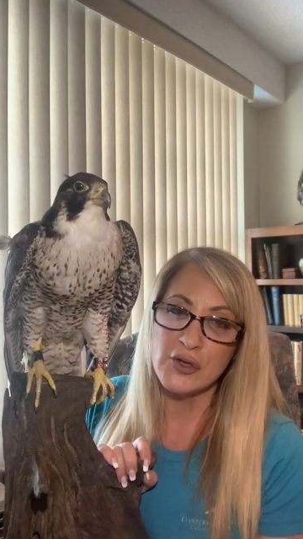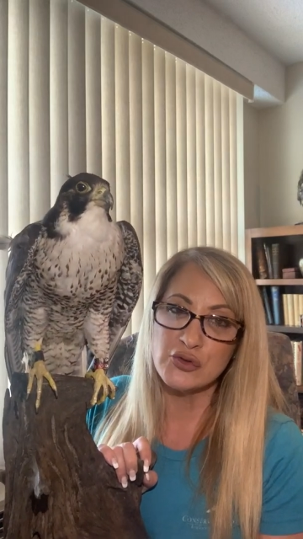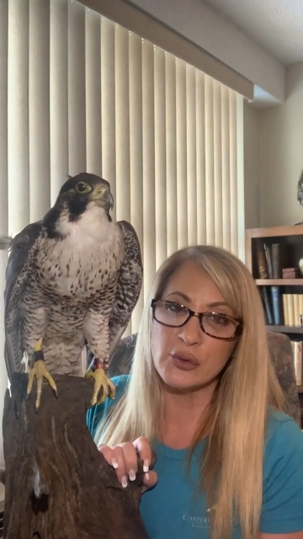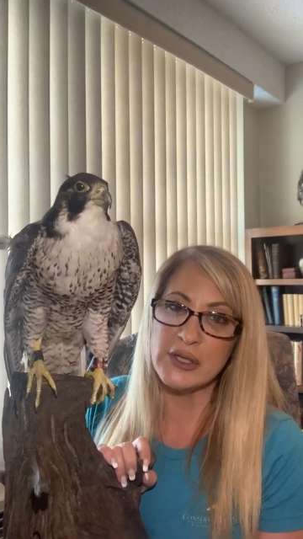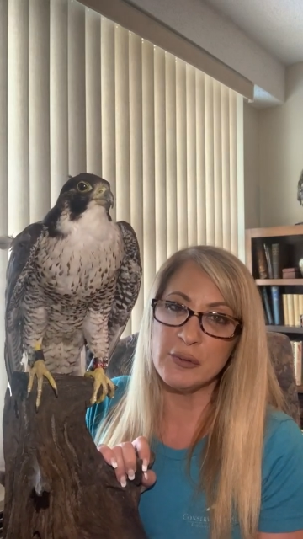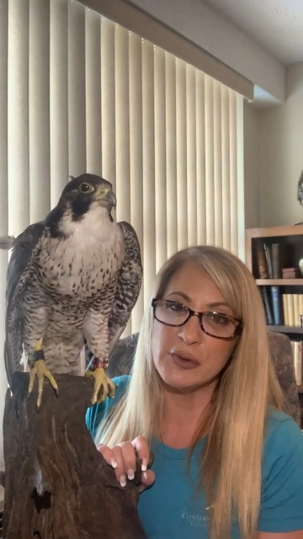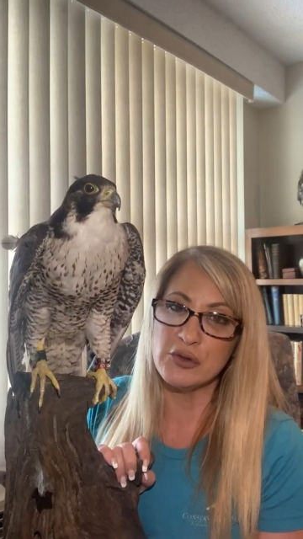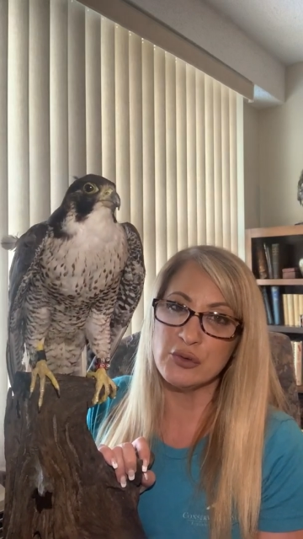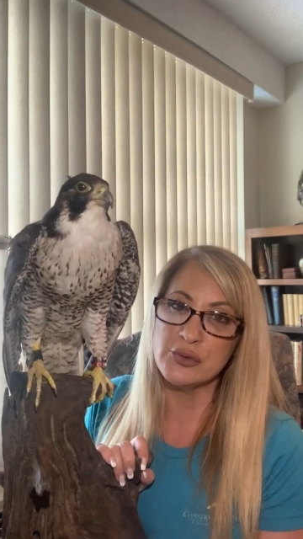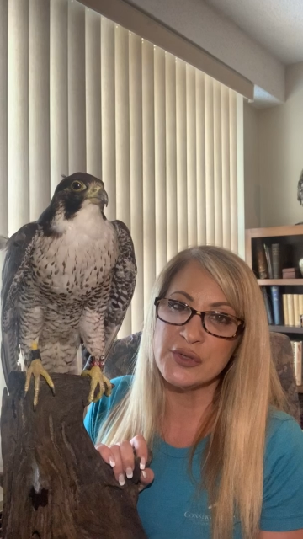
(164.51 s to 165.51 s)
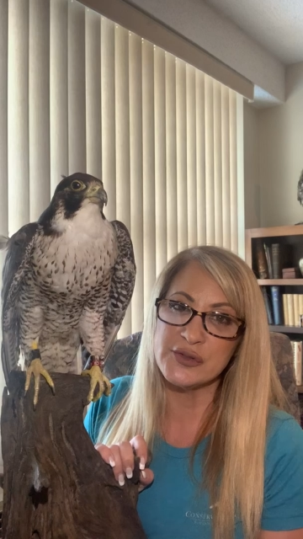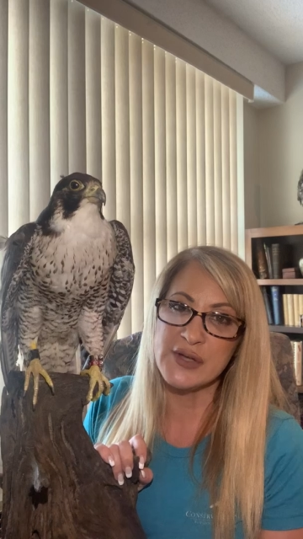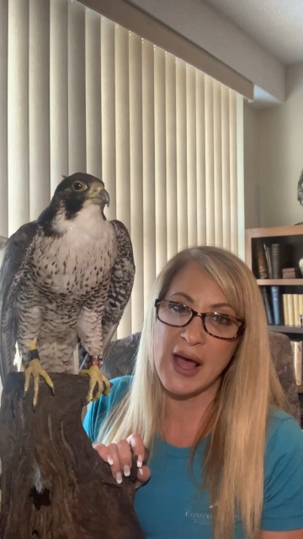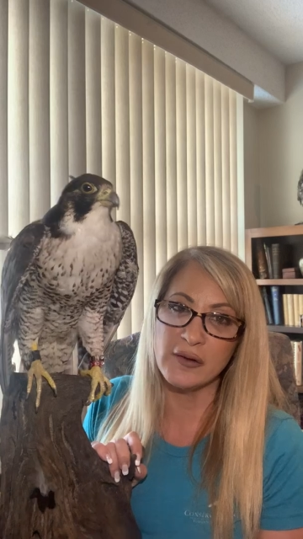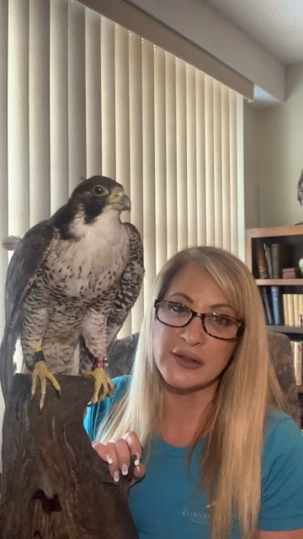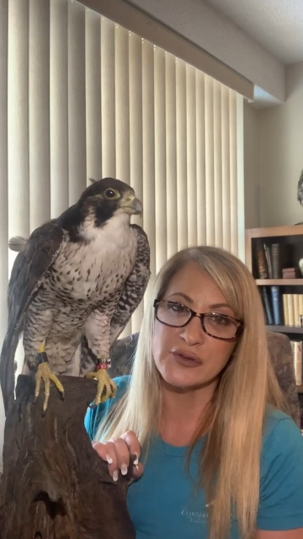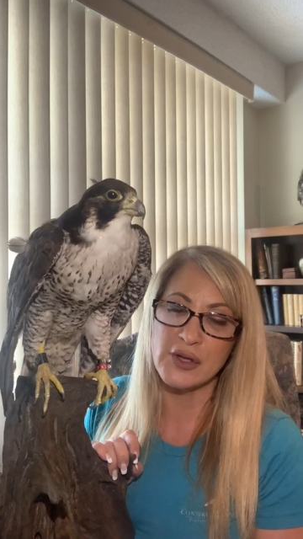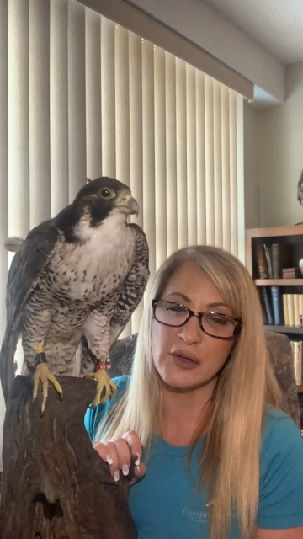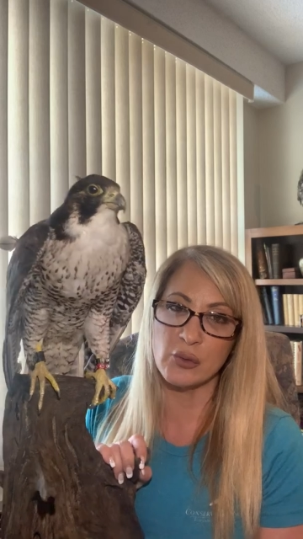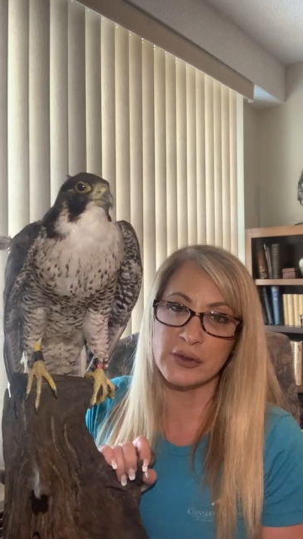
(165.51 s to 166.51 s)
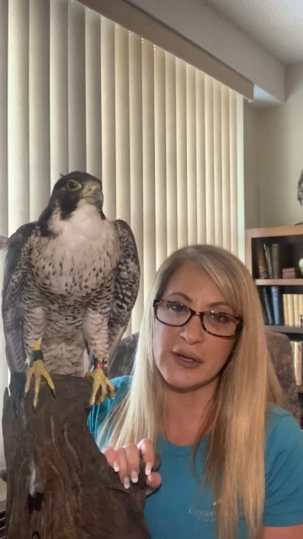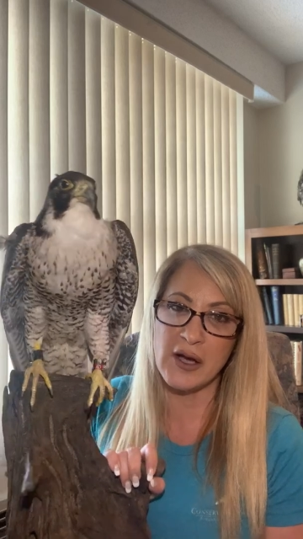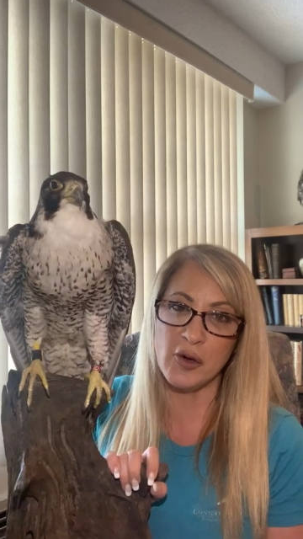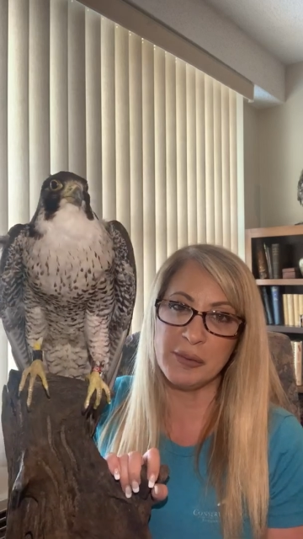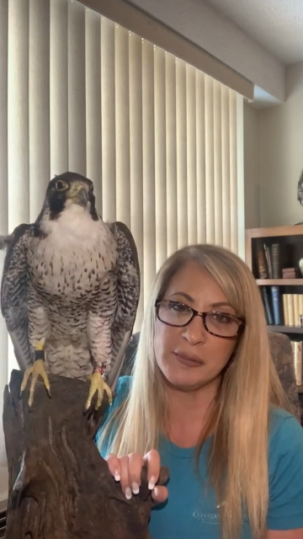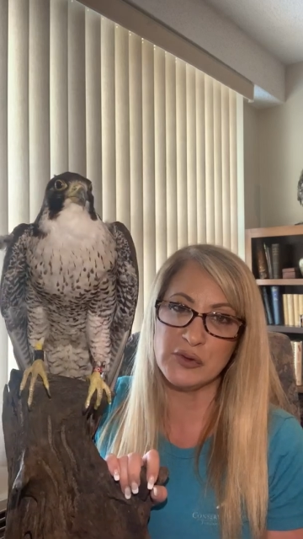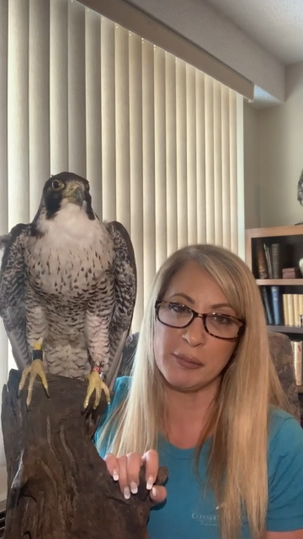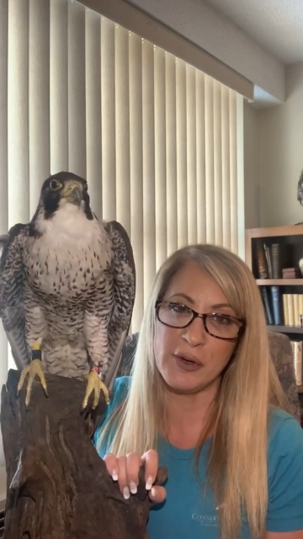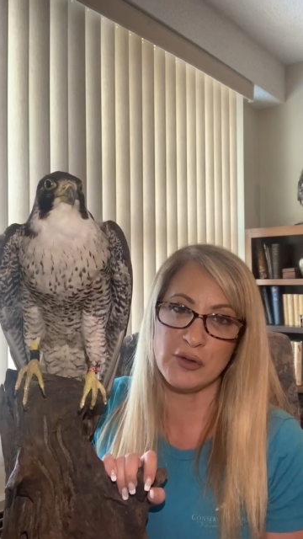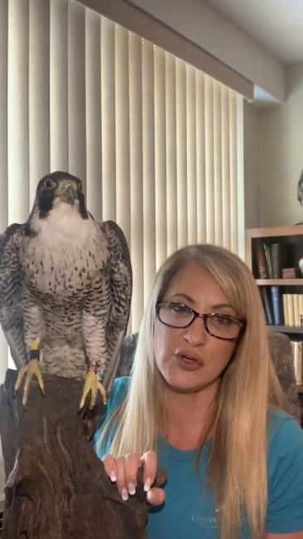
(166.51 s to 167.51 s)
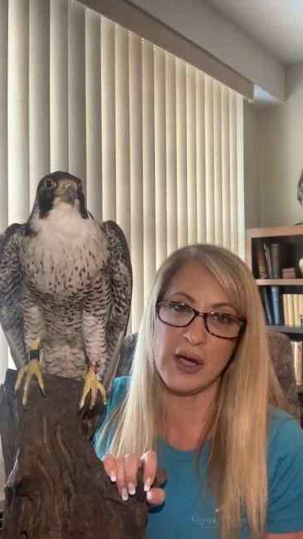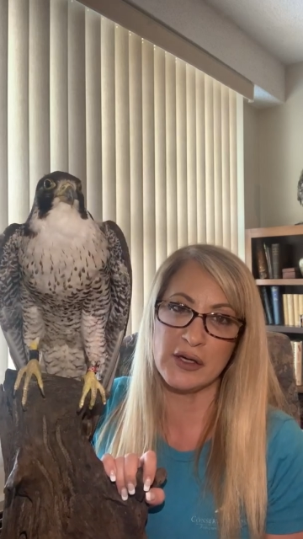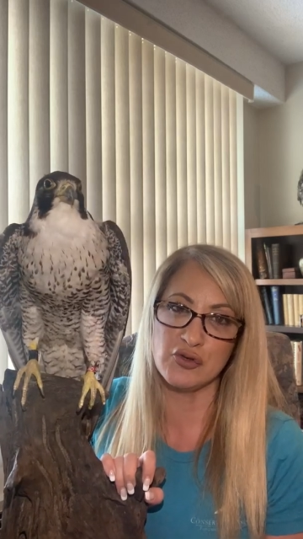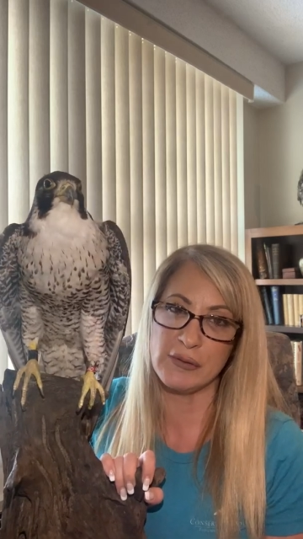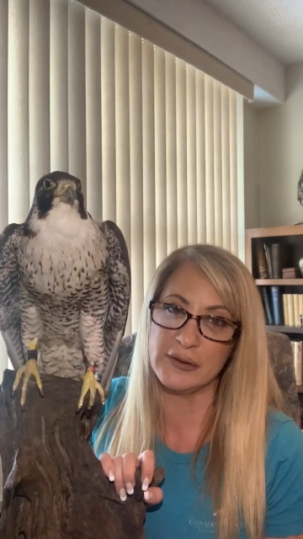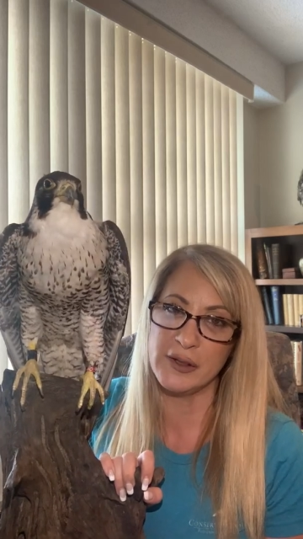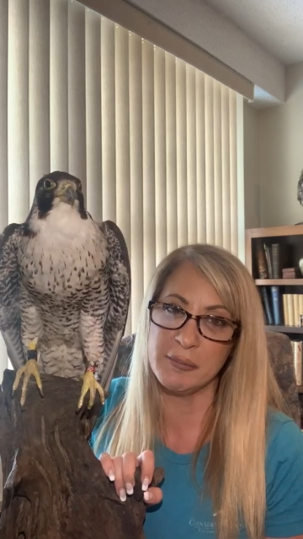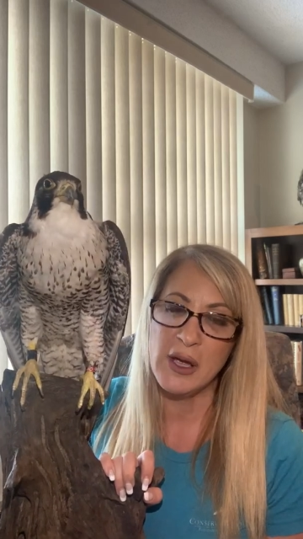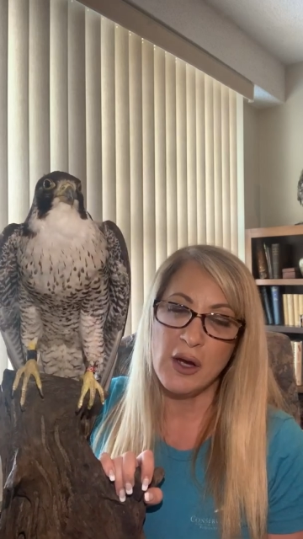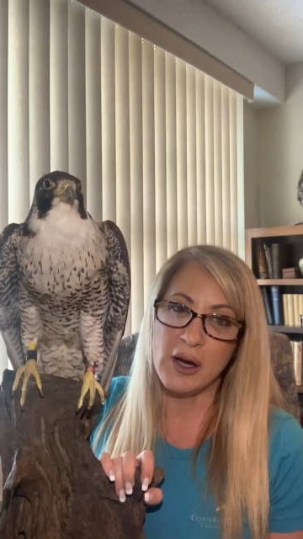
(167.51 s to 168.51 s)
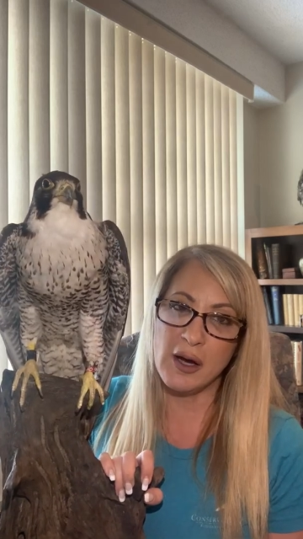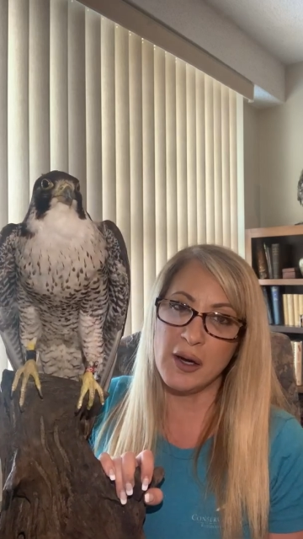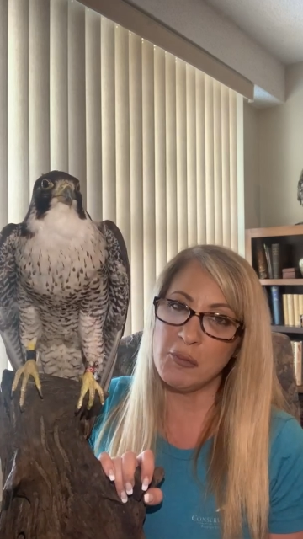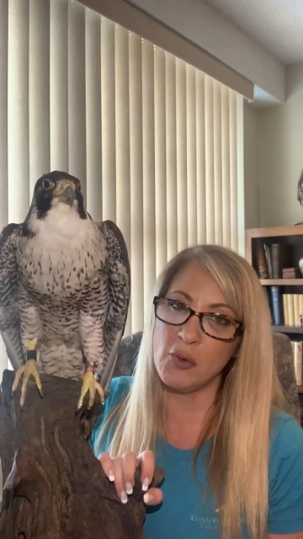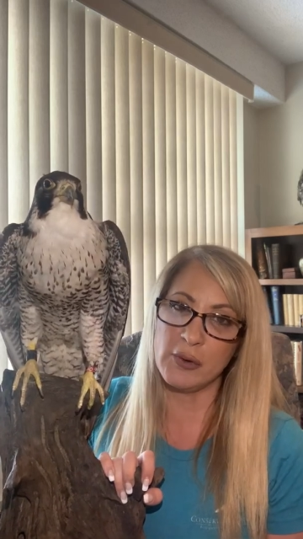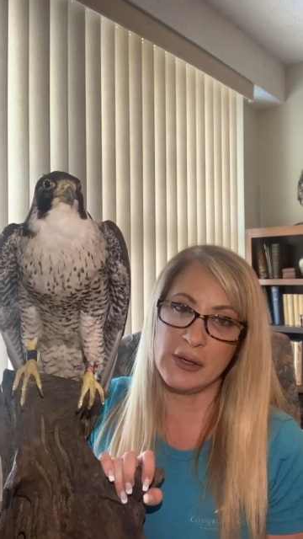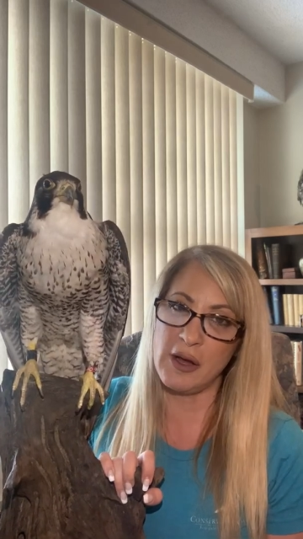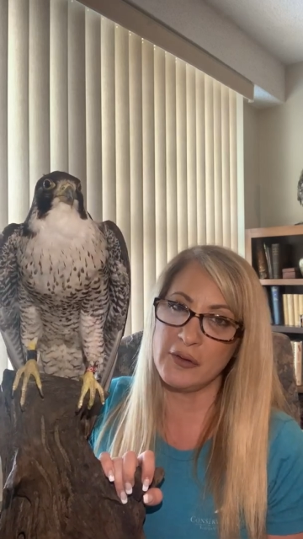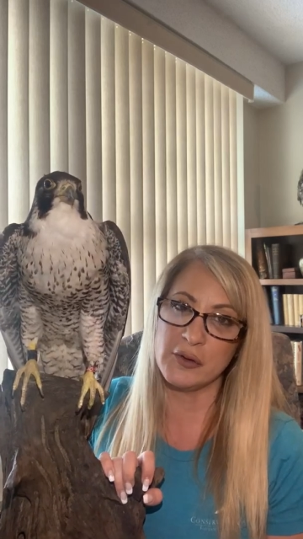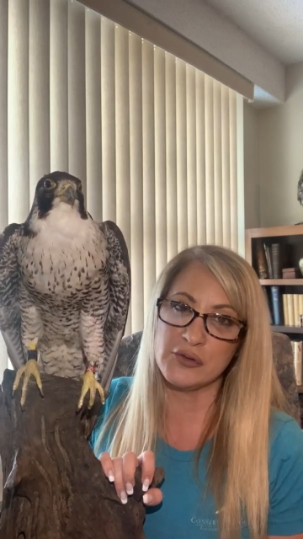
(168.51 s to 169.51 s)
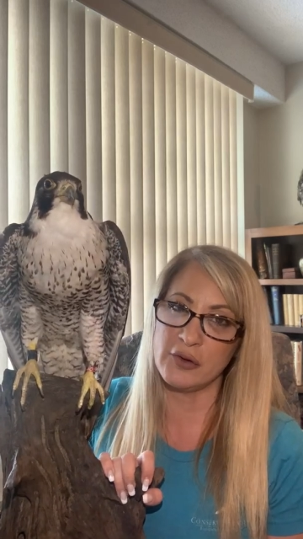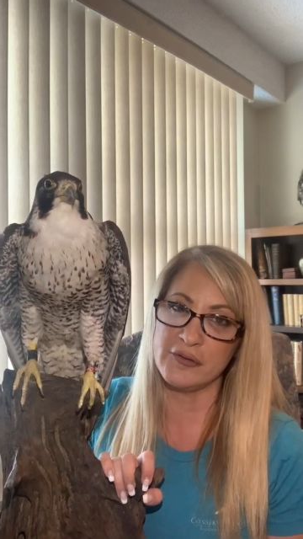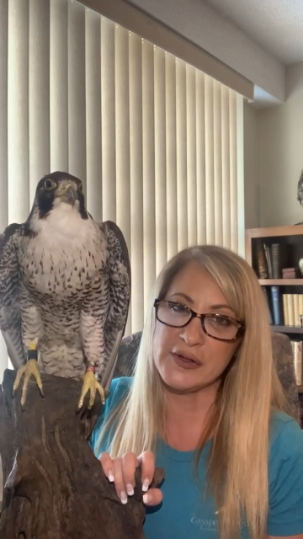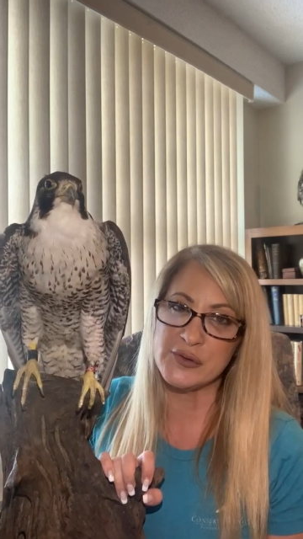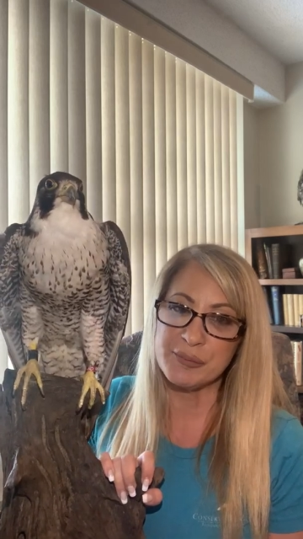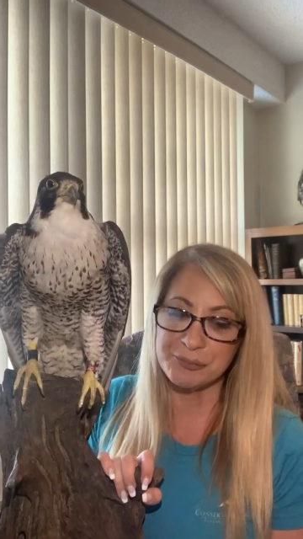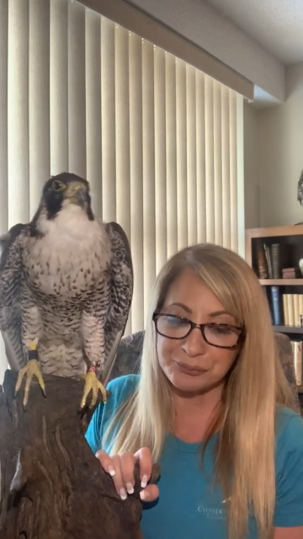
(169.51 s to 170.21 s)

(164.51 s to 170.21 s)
So he would use his talons in order to help him to perch on a tree limb or another surface.